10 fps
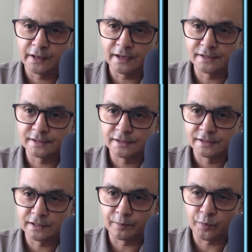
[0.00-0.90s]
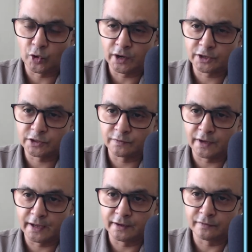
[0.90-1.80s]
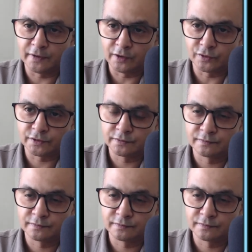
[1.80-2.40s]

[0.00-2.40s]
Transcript: is the product of the eigenvalues.